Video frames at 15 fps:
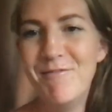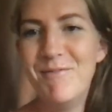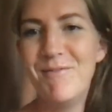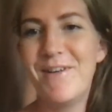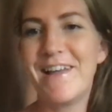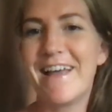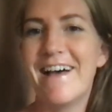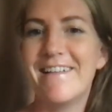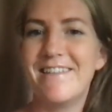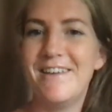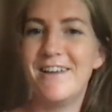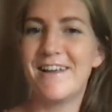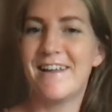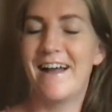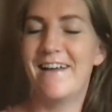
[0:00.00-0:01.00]
But yeah, so you
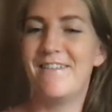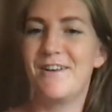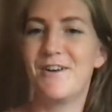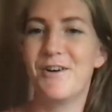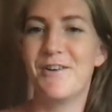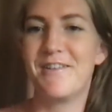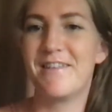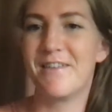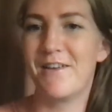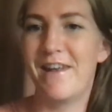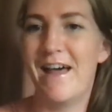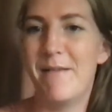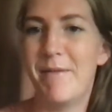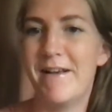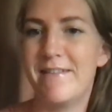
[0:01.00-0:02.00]
can add your courses on
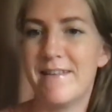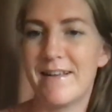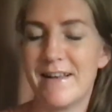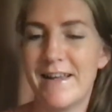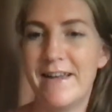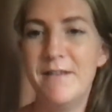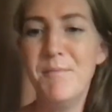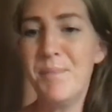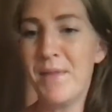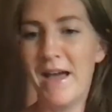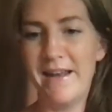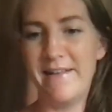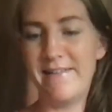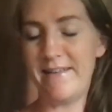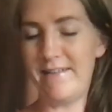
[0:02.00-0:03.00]
there basically. And
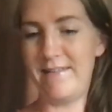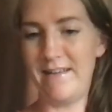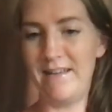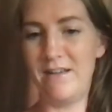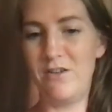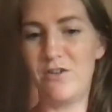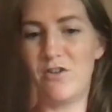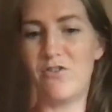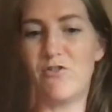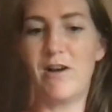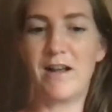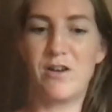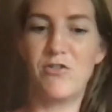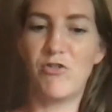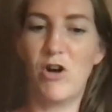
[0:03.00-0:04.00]
it's easy. You just drag
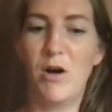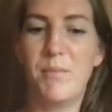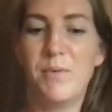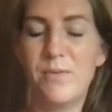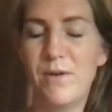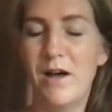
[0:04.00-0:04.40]
and drop,